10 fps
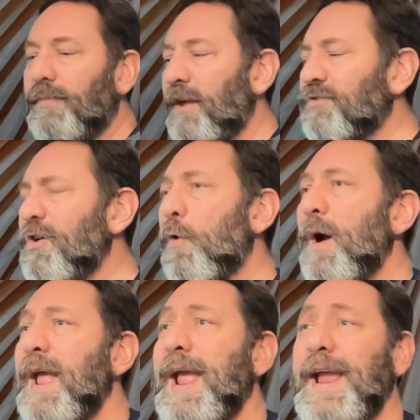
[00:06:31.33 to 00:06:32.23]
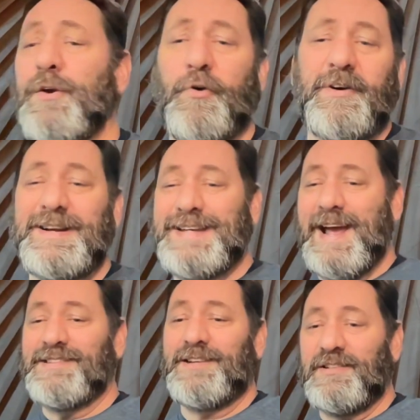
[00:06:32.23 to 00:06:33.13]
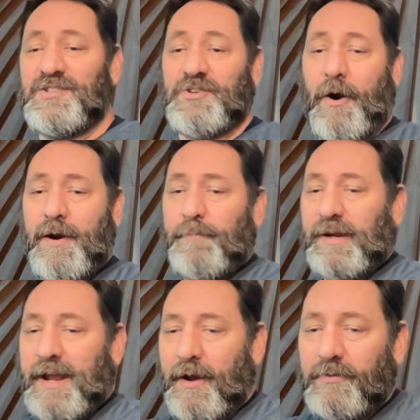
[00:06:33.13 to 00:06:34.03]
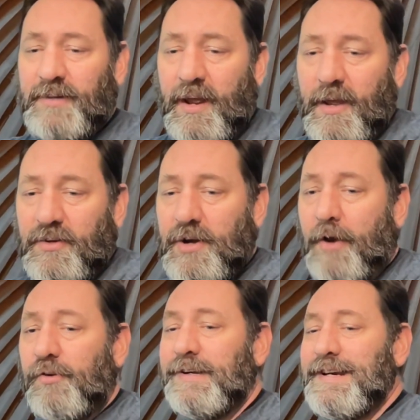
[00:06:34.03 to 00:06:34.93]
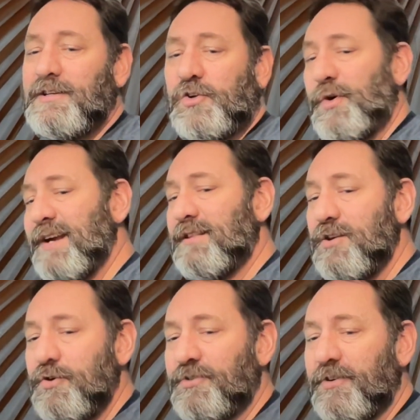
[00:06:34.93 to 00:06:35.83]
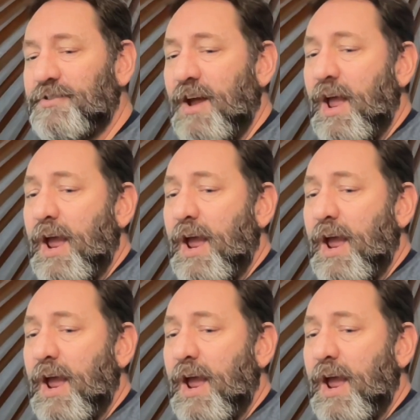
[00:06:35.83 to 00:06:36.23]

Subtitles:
So, in order to test a startup account, you not only need to create the users,